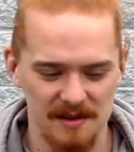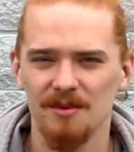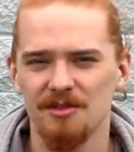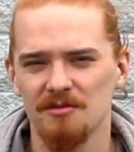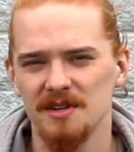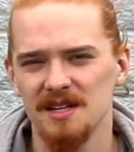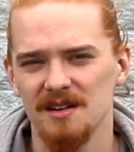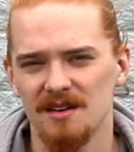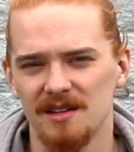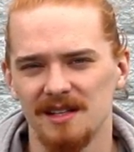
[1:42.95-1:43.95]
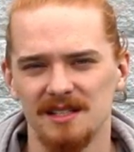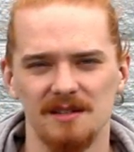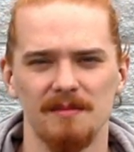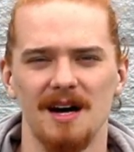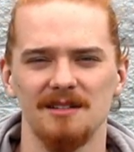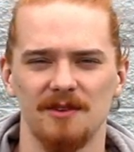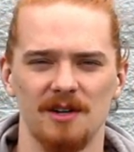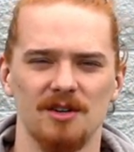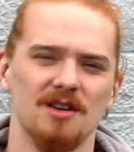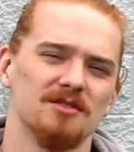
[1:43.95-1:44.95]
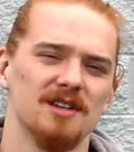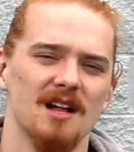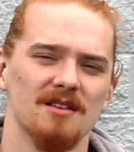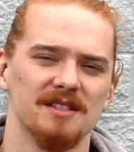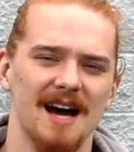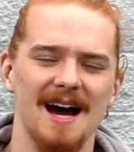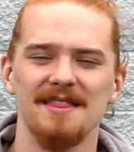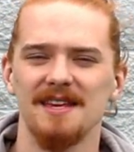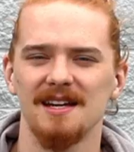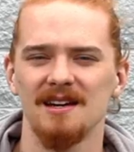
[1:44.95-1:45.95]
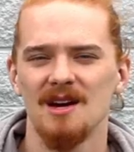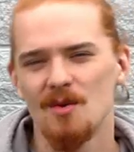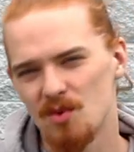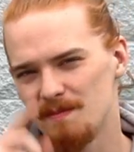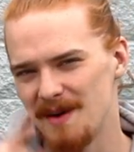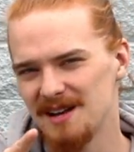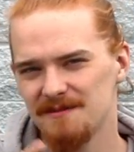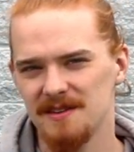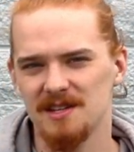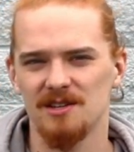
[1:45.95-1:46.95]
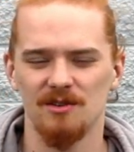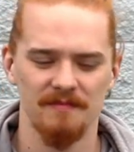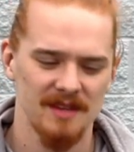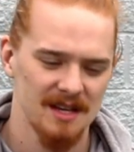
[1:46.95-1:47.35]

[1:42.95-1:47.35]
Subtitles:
Number 3 on the list of mods for under $100 that I think would benefit you